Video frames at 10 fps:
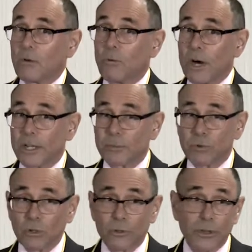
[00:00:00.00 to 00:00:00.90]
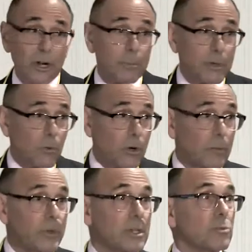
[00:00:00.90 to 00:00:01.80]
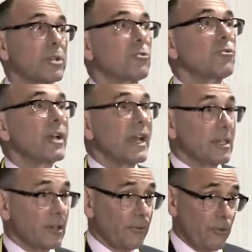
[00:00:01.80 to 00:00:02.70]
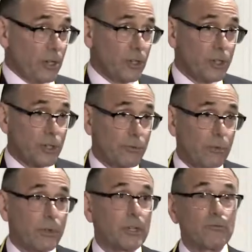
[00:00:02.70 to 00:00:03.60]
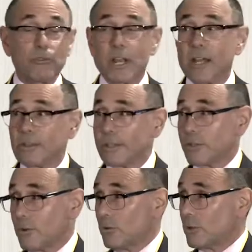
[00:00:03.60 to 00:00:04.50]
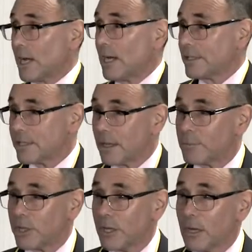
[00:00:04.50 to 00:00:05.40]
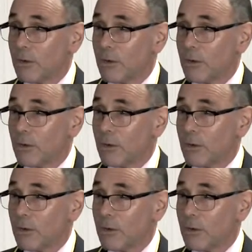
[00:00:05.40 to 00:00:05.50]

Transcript: Why does prolotherapy work? Because we create a fresh injury. We create this whole concept.